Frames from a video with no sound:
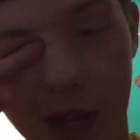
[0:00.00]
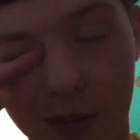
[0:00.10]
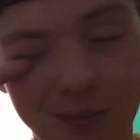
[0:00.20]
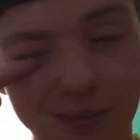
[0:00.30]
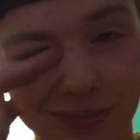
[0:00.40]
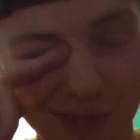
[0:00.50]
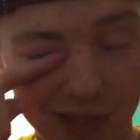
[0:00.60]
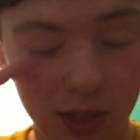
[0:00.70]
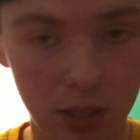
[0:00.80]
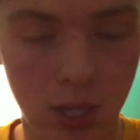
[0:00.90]
them,
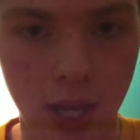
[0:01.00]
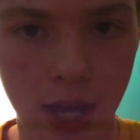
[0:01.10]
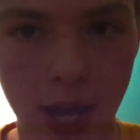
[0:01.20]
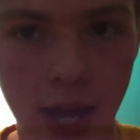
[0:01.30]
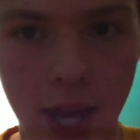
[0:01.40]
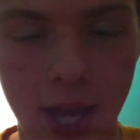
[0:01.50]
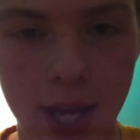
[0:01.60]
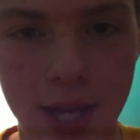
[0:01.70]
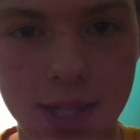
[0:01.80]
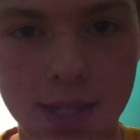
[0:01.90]

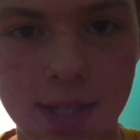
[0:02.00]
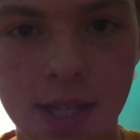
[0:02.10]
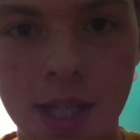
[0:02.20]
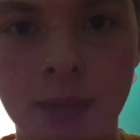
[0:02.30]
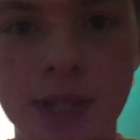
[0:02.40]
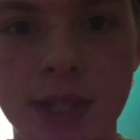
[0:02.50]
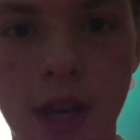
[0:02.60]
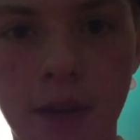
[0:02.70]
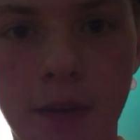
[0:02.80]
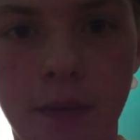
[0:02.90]
I said to
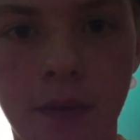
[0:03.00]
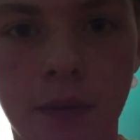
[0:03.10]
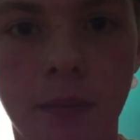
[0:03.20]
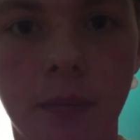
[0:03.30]
myself,